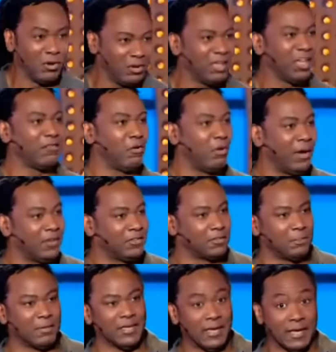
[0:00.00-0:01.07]
clever ways to
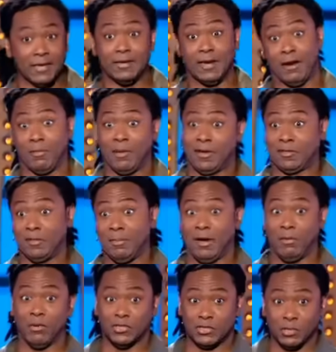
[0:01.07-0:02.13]
be indirect
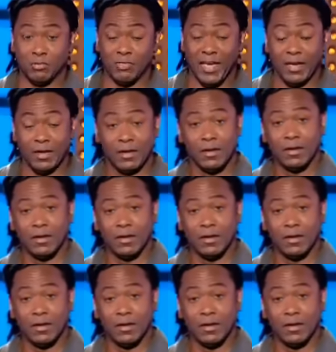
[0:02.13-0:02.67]
about what you think.